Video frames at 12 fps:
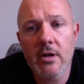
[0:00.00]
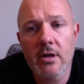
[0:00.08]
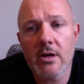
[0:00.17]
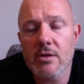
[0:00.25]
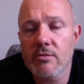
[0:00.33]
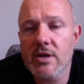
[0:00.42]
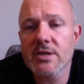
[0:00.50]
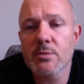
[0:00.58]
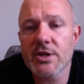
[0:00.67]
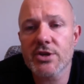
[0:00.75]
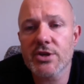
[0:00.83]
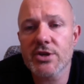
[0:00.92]
And the reason we
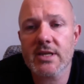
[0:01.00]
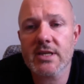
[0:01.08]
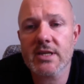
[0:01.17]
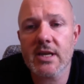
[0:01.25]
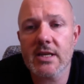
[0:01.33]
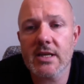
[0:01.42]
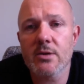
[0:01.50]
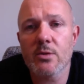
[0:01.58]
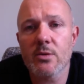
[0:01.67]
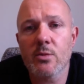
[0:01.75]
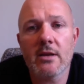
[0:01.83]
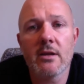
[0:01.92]
stress that is
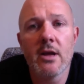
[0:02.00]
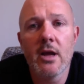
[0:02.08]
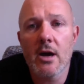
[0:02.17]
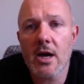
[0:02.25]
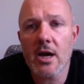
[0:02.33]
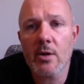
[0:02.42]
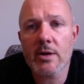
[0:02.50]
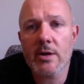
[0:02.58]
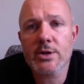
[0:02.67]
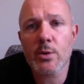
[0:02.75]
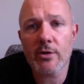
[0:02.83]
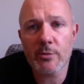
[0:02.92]
that when iOS
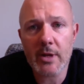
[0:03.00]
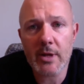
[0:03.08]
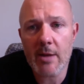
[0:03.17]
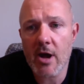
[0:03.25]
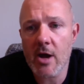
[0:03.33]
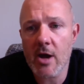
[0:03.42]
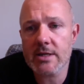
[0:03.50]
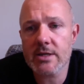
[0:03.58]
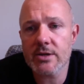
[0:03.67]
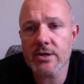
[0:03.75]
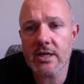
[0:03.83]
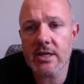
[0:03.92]
12 became iOS
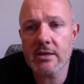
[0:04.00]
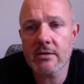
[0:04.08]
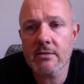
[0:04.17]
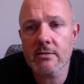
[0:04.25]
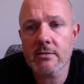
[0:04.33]
13,